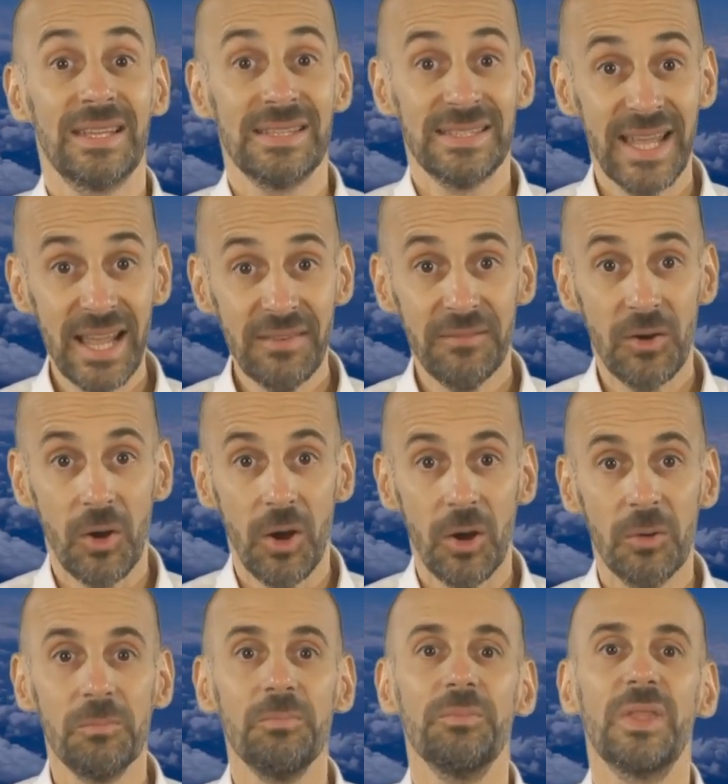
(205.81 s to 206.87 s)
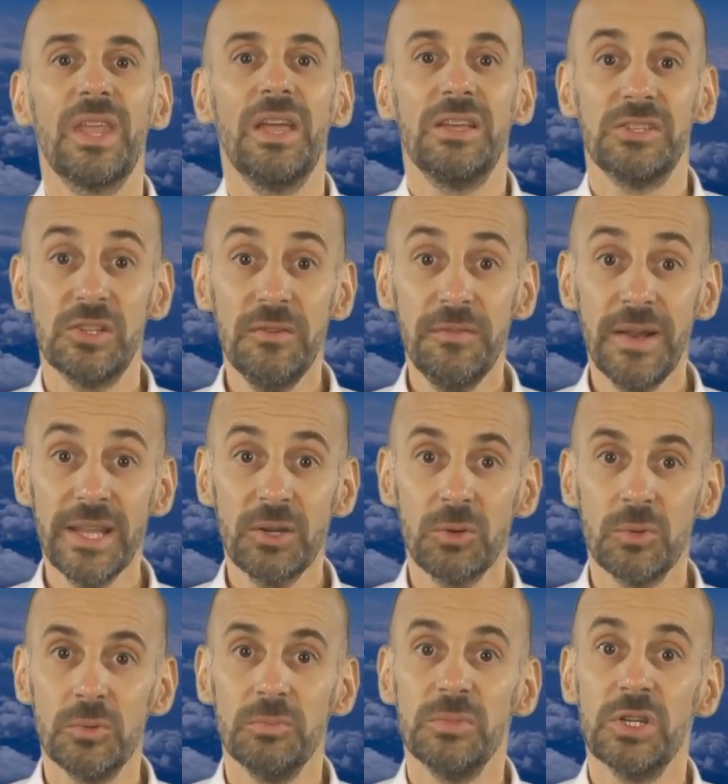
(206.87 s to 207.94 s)
Therefore, the flight
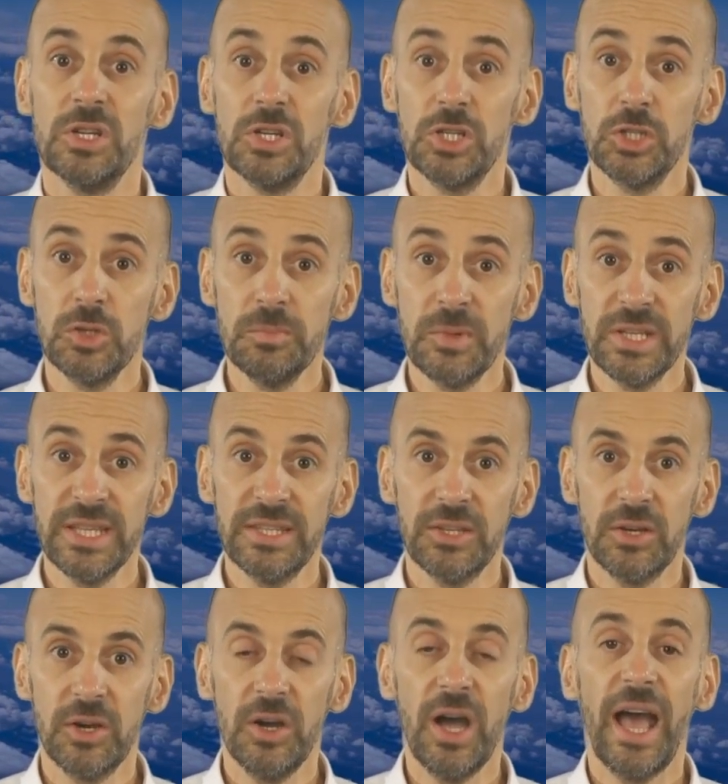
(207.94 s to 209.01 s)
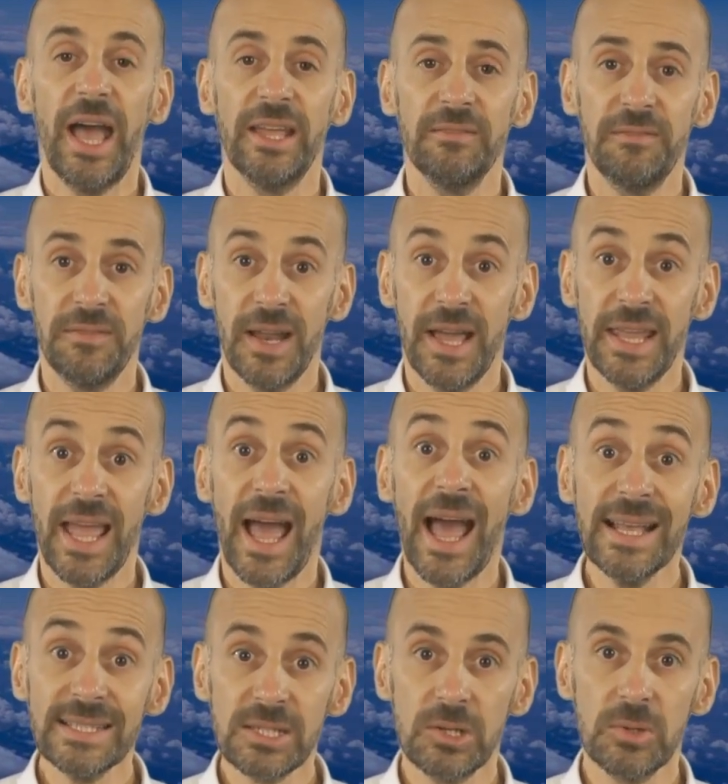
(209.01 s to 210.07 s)
crew should monitor and fly
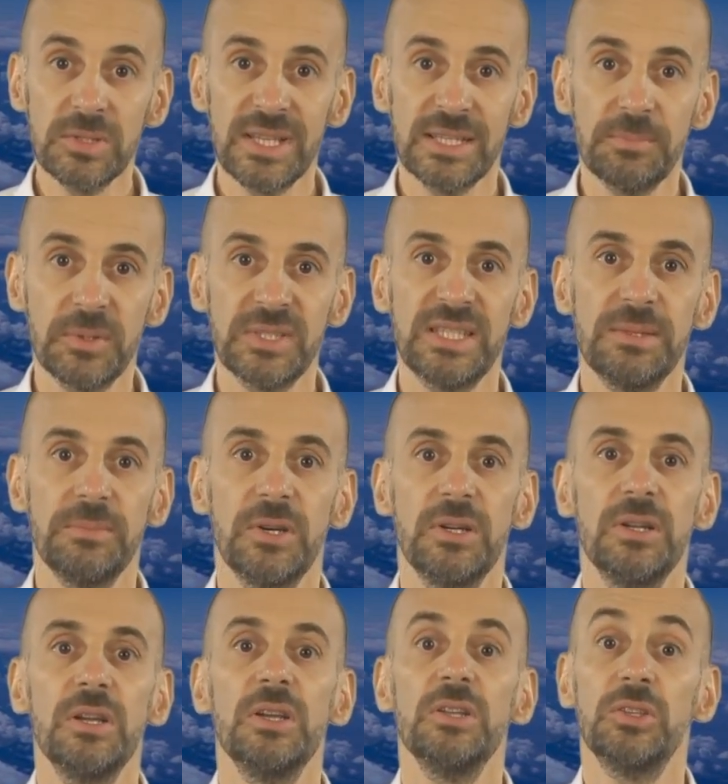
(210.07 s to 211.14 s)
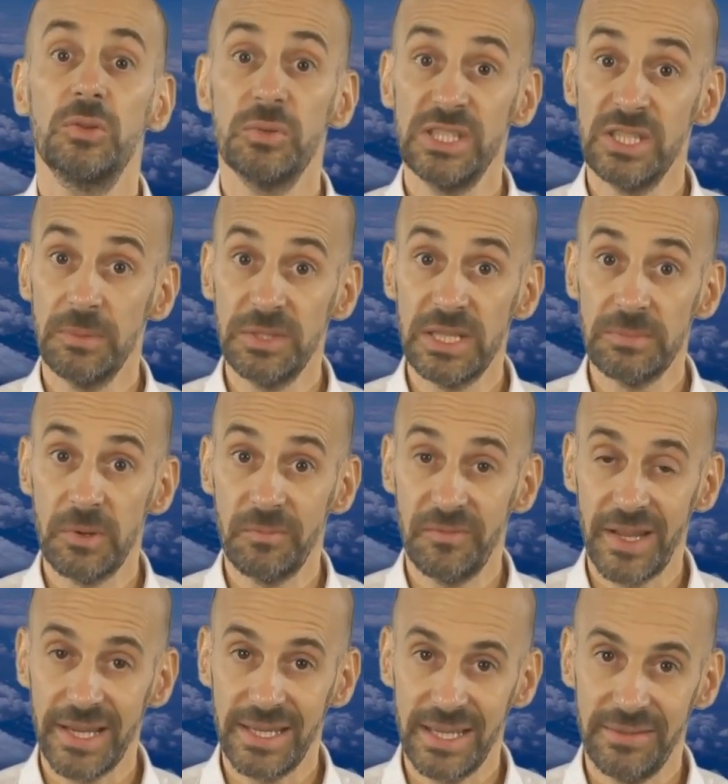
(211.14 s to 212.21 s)
as close as possible to the optimum
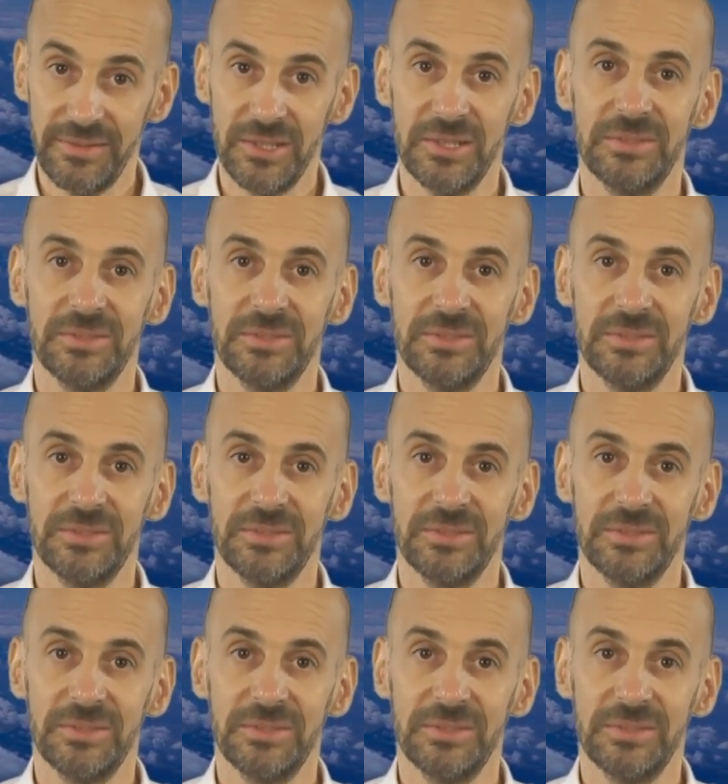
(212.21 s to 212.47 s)
flight level.